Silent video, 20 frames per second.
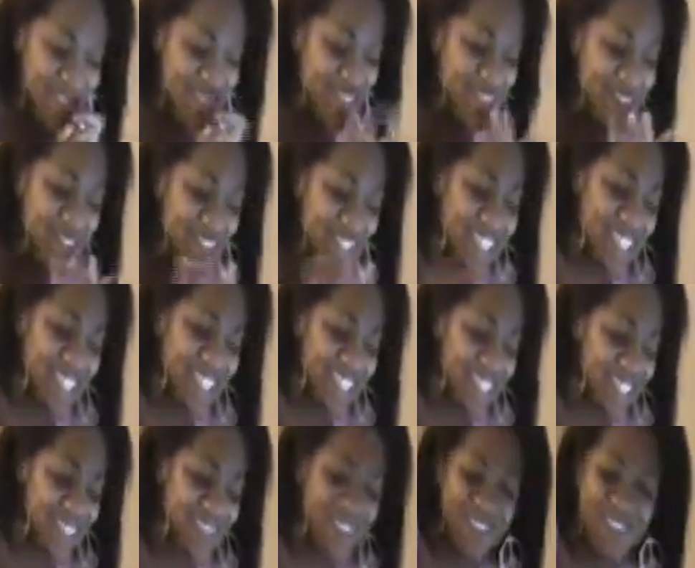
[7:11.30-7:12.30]
doing that like the
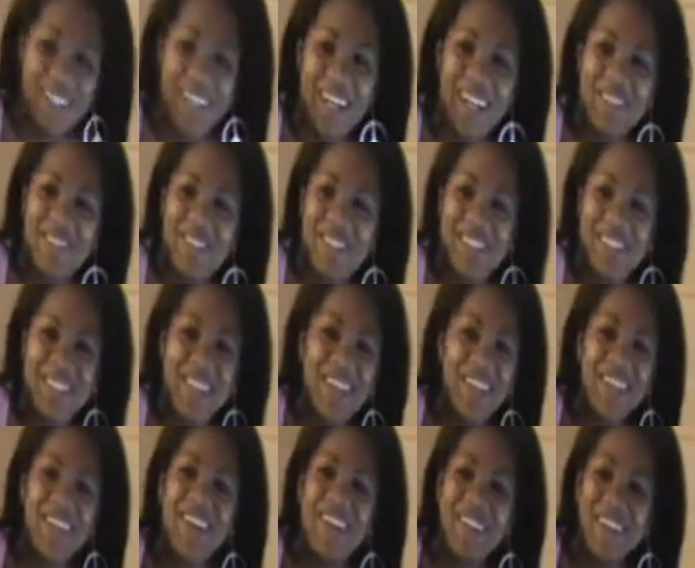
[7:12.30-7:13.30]
whole time, just so you
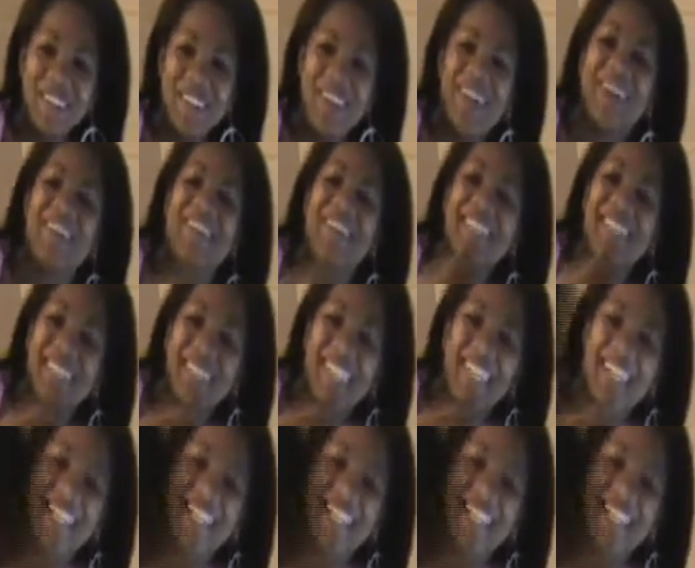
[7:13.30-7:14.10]
know you caught me because I